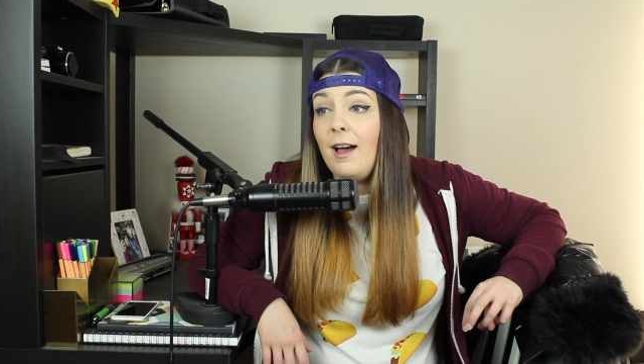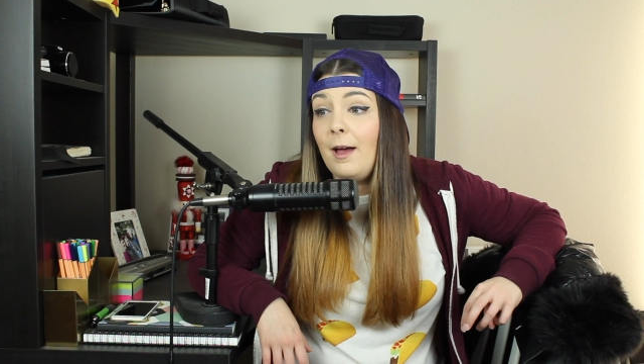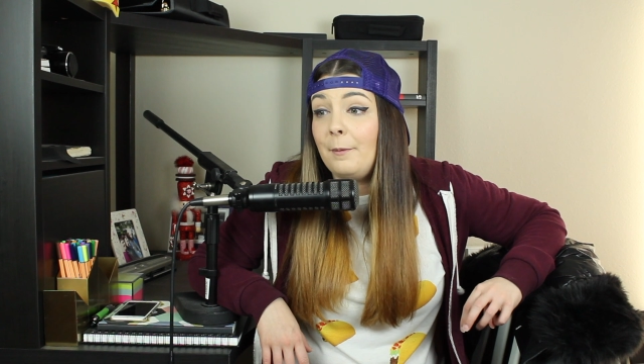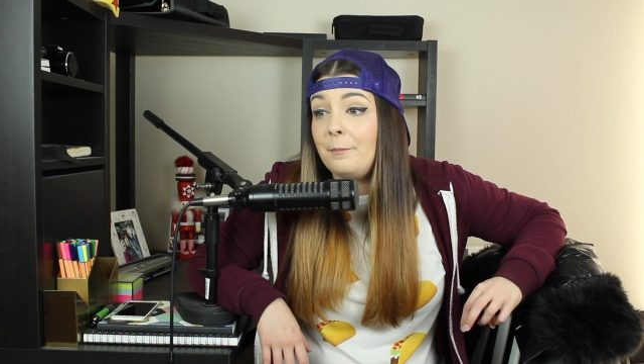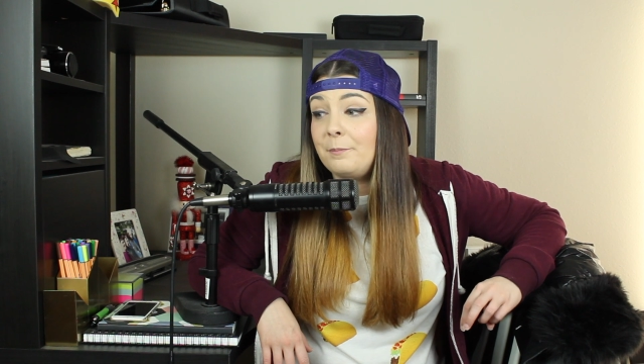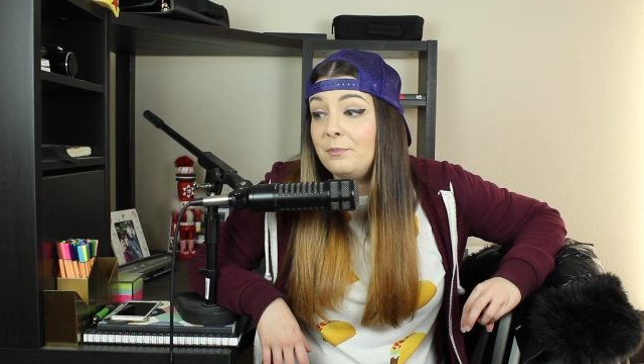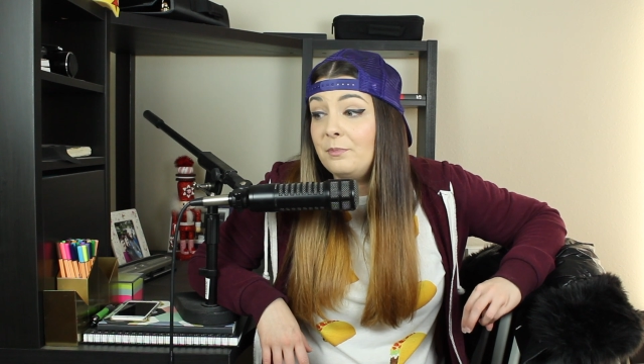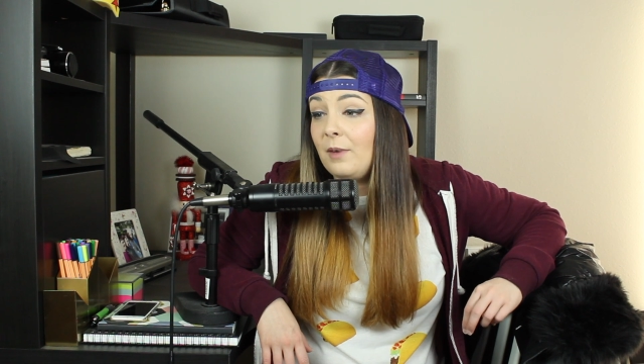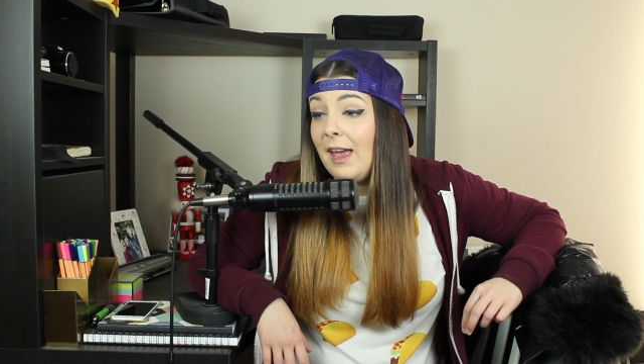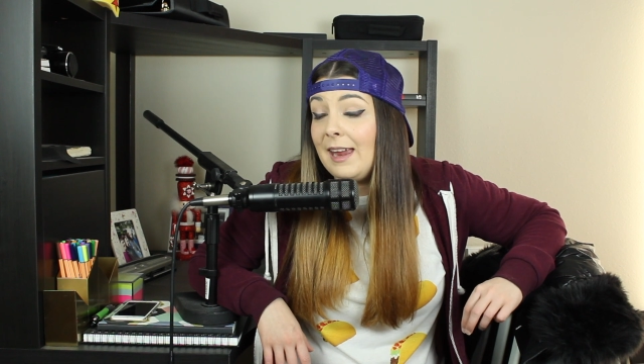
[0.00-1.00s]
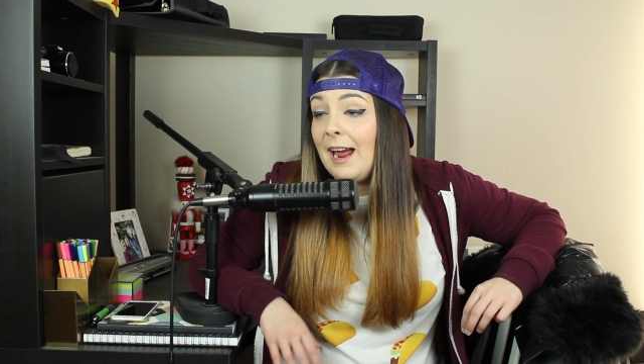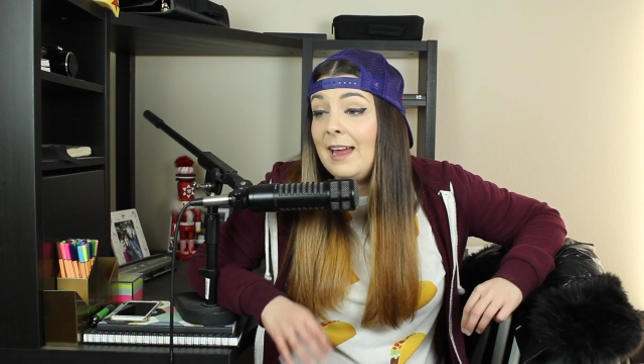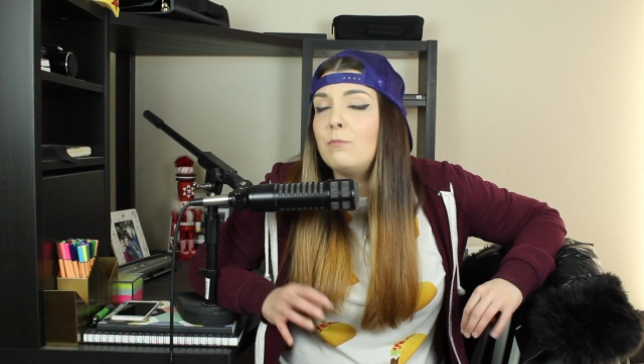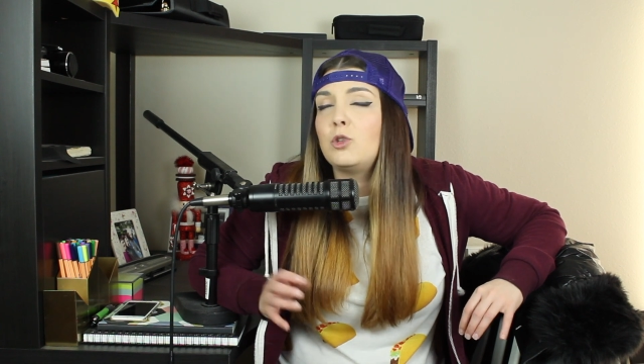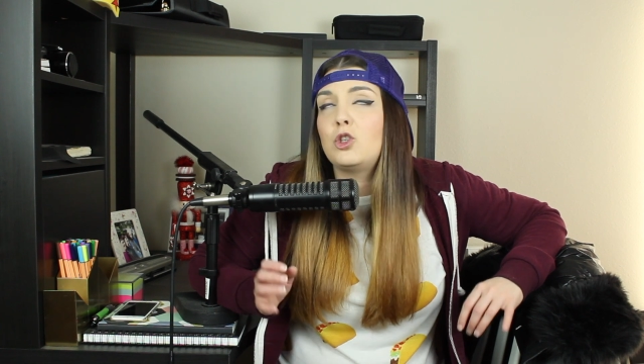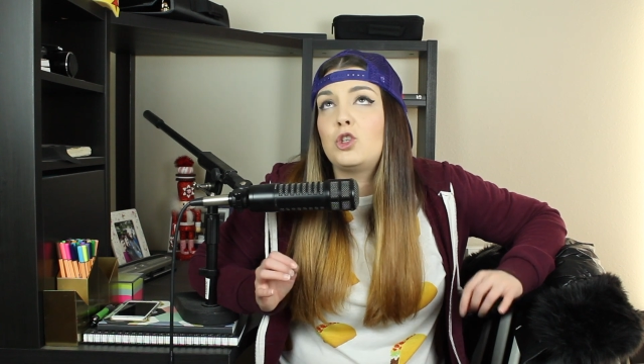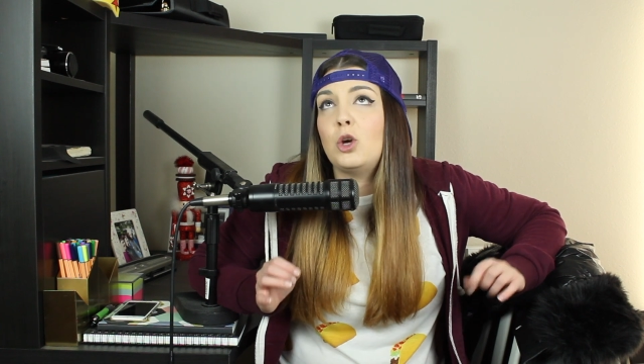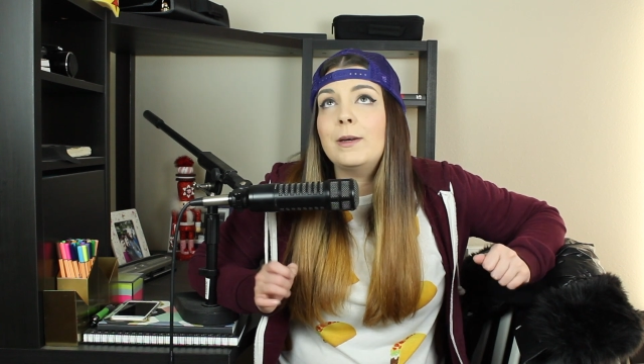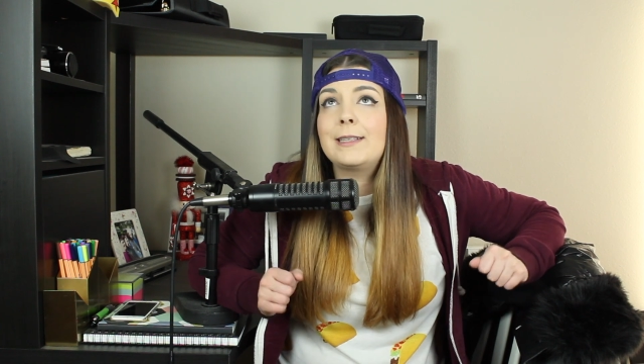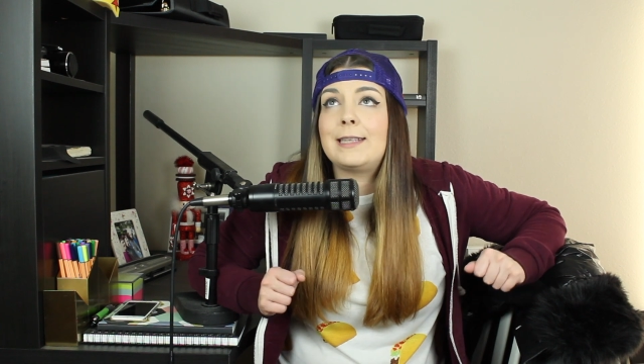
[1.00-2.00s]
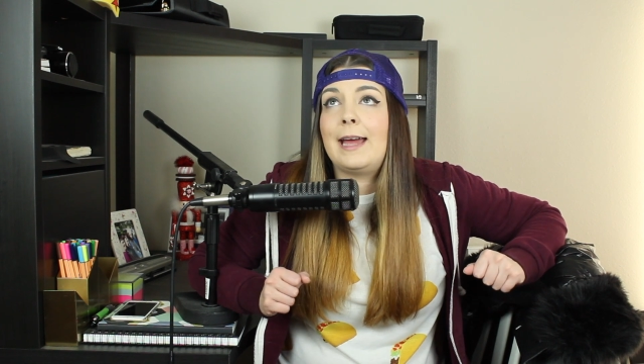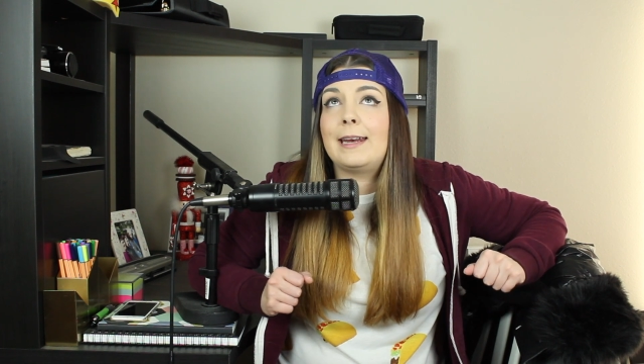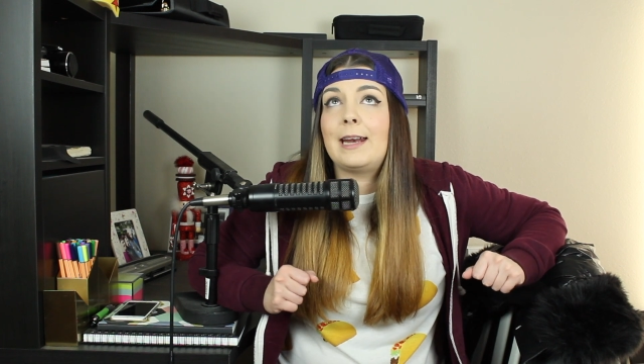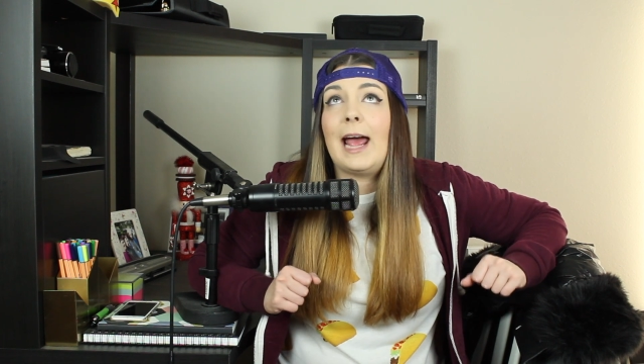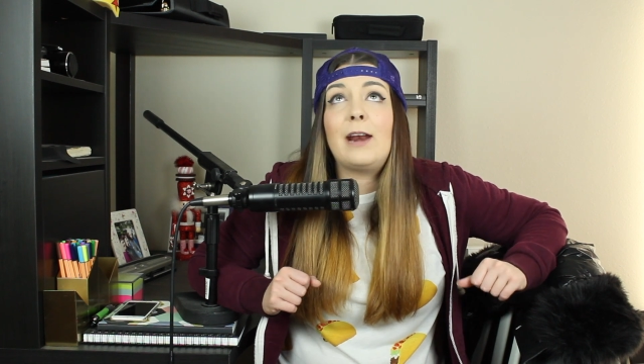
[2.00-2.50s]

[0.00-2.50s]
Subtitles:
And I am so excited.